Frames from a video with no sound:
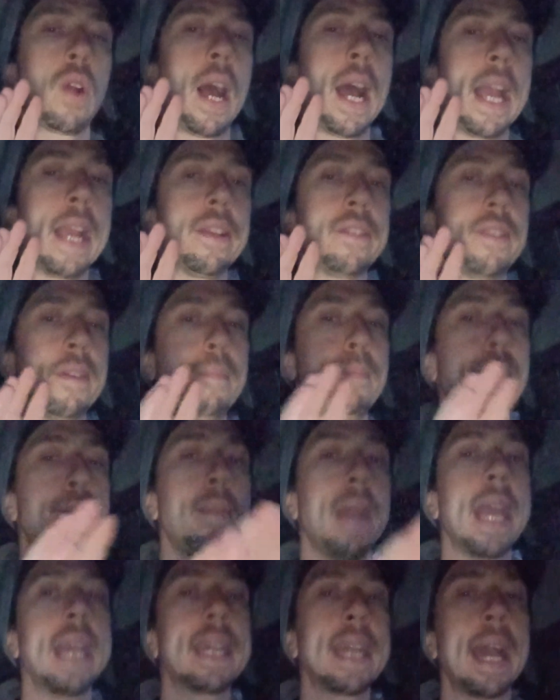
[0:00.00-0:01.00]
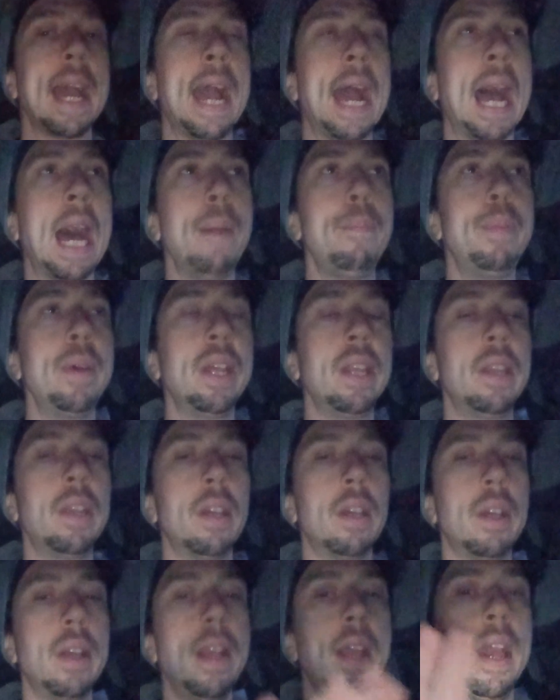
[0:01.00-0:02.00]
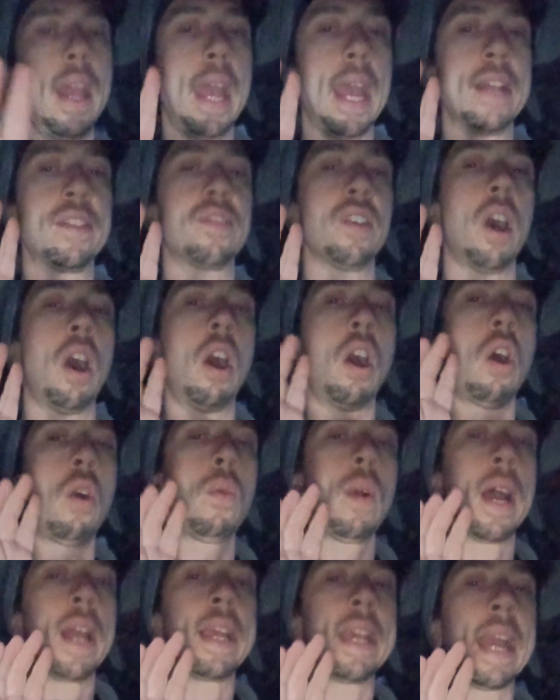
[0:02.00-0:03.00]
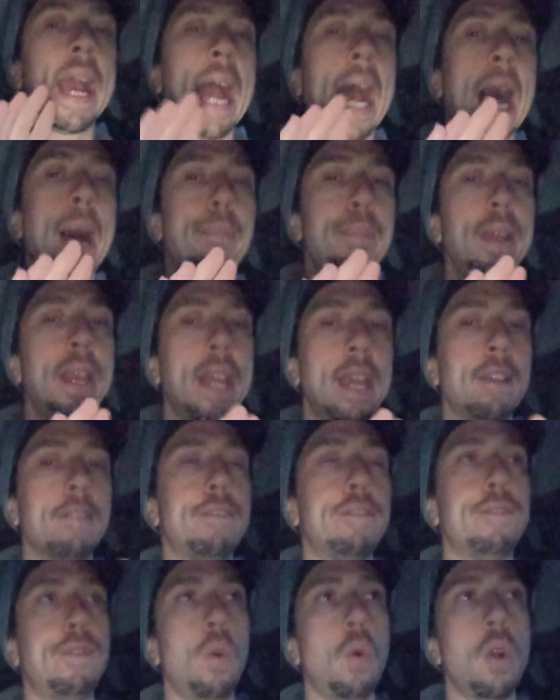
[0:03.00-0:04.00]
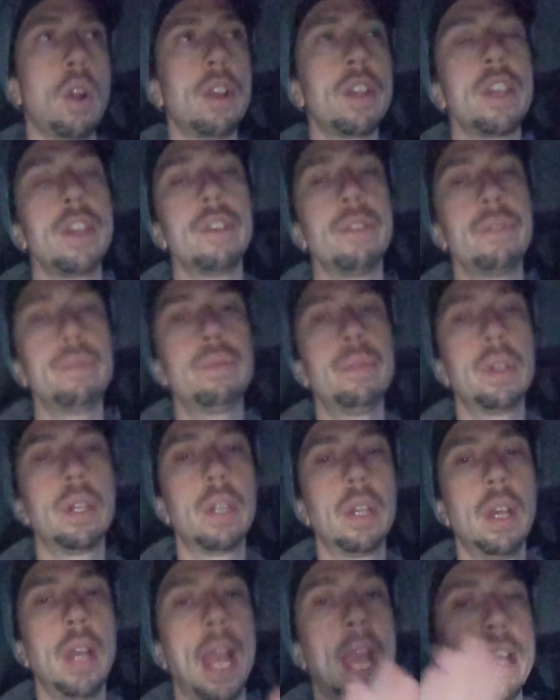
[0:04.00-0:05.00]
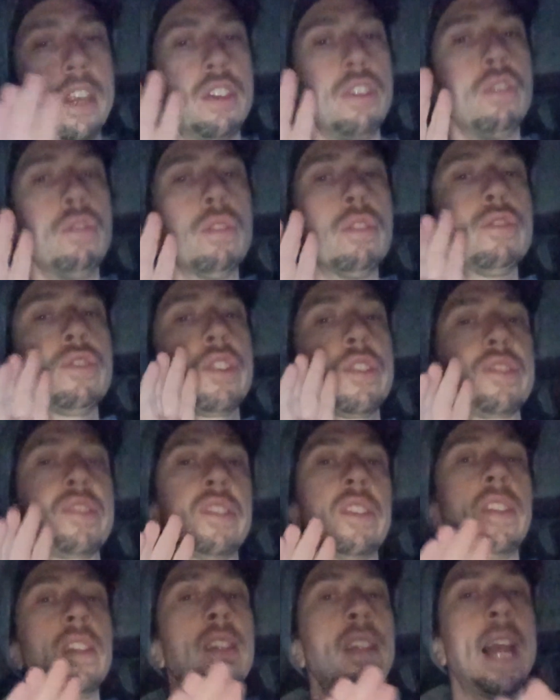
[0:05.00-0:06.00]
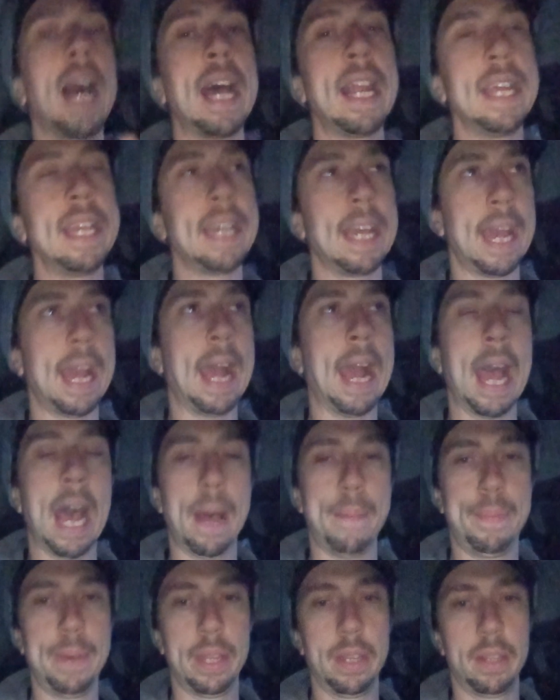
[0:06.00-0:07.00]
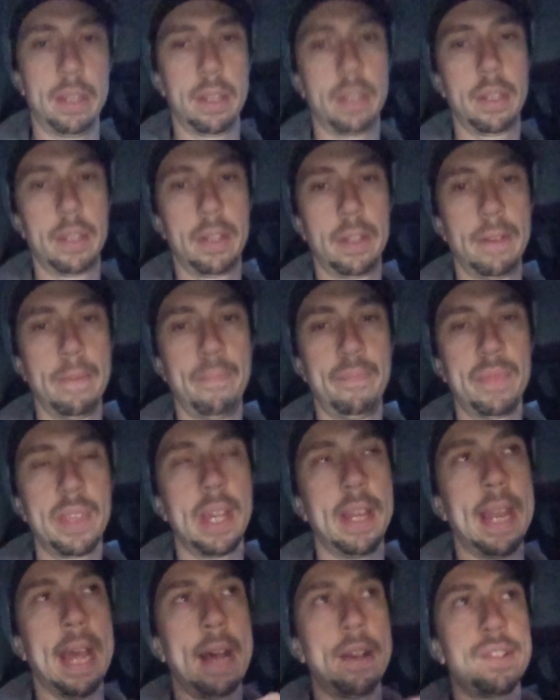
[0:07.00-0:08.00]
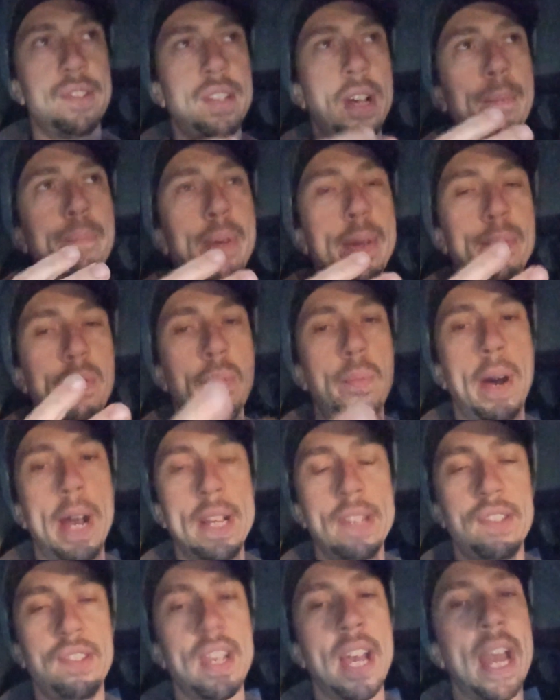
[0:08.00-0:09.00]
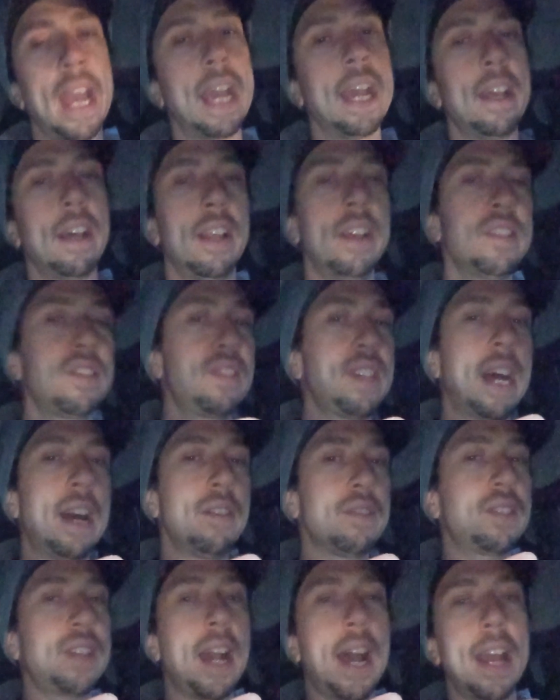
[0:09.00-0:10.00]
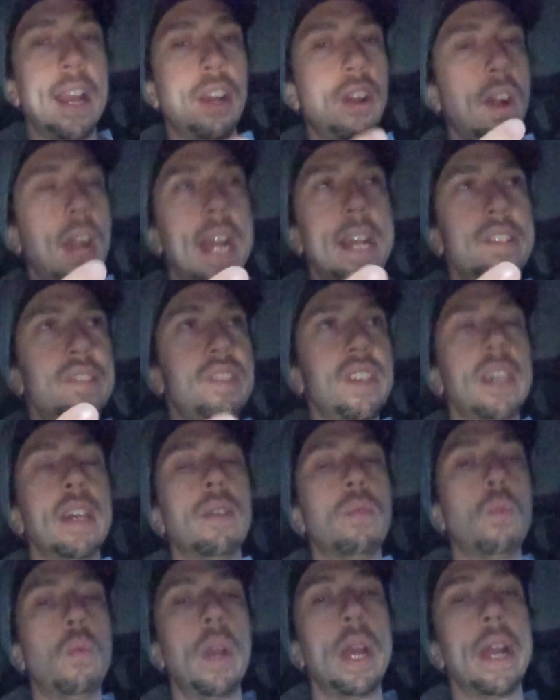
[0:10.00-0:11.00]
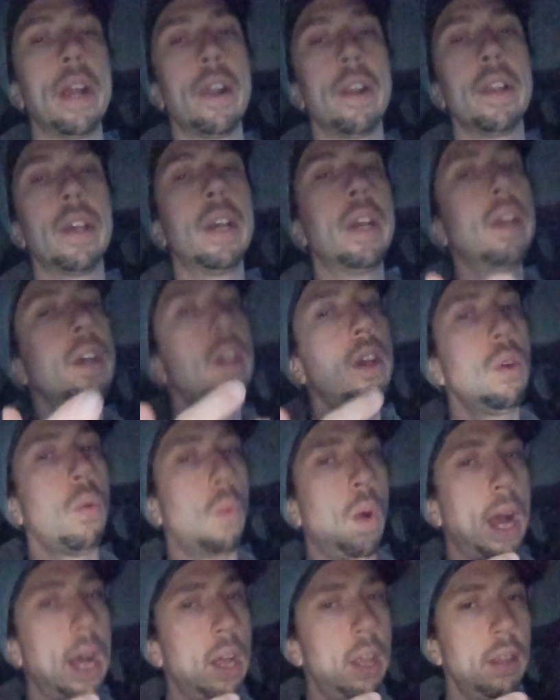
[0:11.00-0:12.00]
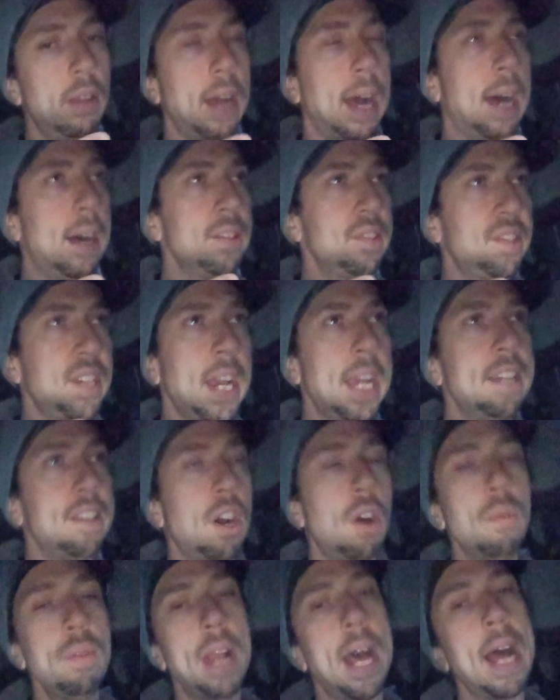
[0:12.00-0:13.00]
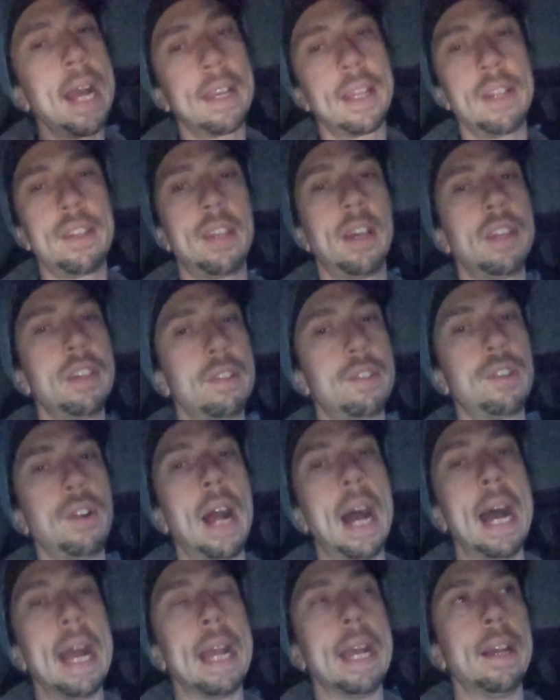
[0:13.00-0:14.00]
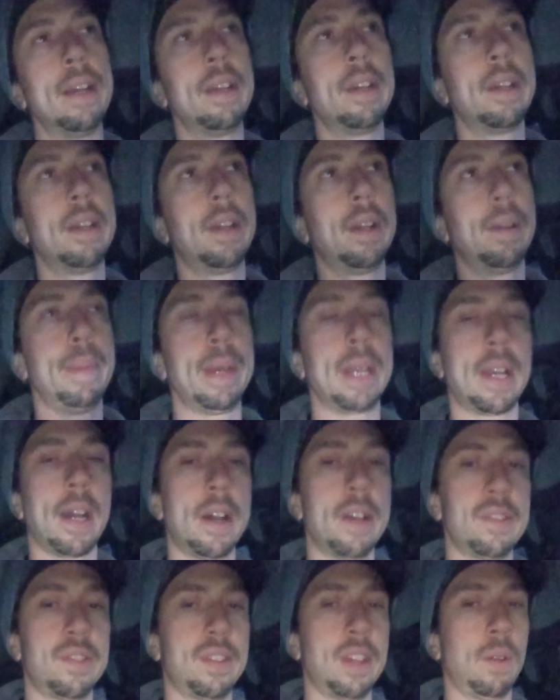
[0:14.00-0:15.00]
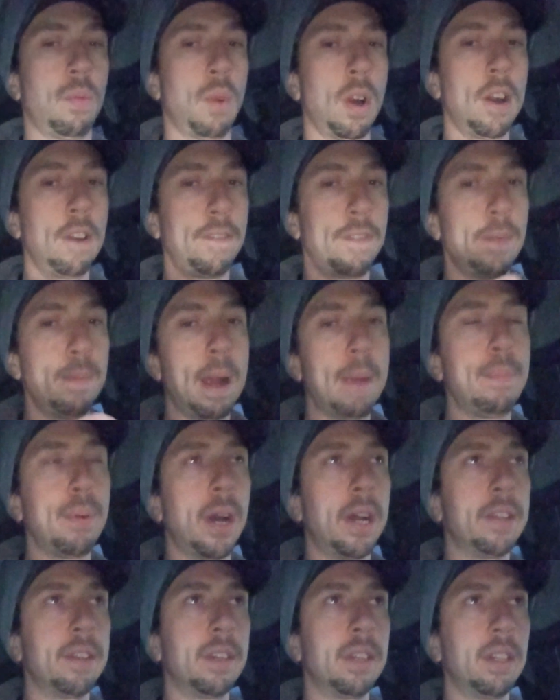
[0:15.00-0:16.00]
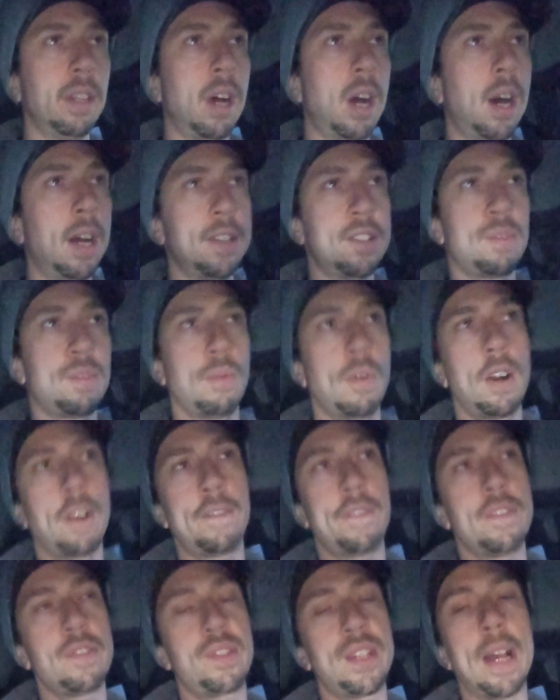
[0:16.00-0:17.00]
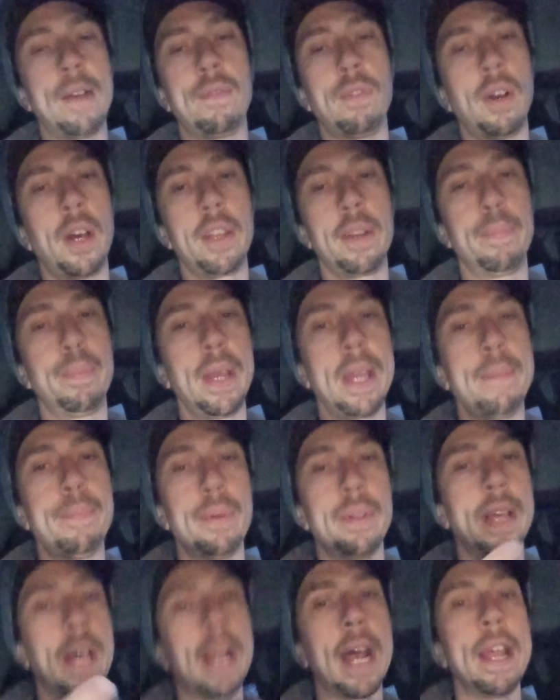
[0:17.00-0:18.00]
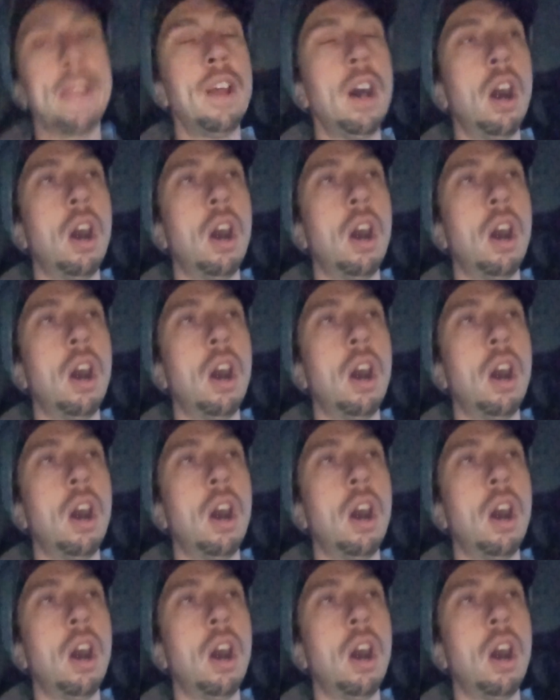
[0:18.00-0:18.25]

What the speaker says: trying to make it happen, it's already happening for you and you're just letting it happen. Now, some people might say, this sounds kind of crazy and weird. Well, I'll say, don't knock it till you try it, because it worked for my brother-in-law and it's worked for several other people that I